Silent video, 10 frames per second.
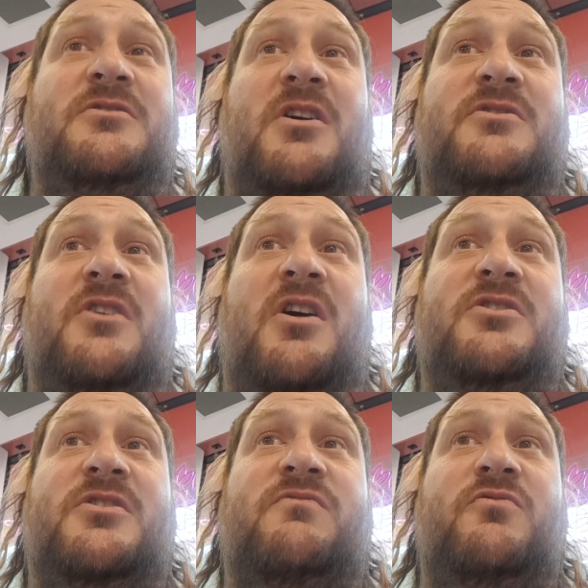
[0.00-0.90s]
I
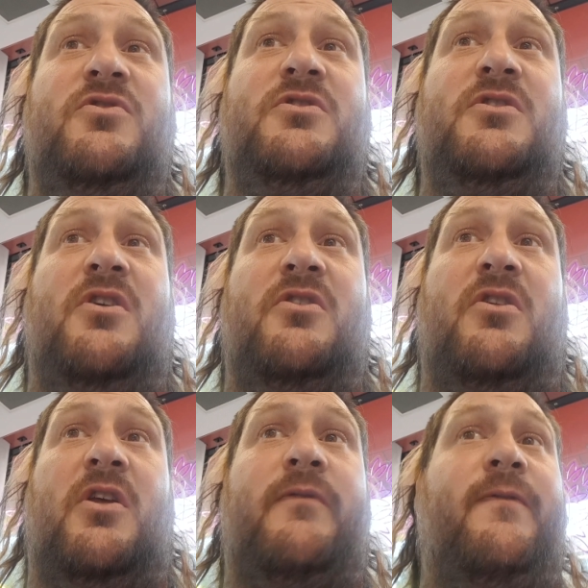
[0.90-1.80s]
just really don't
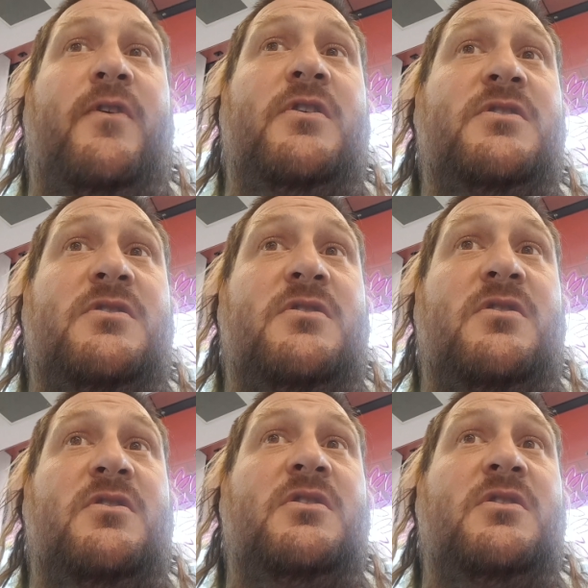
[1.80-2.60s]
know. Like, first,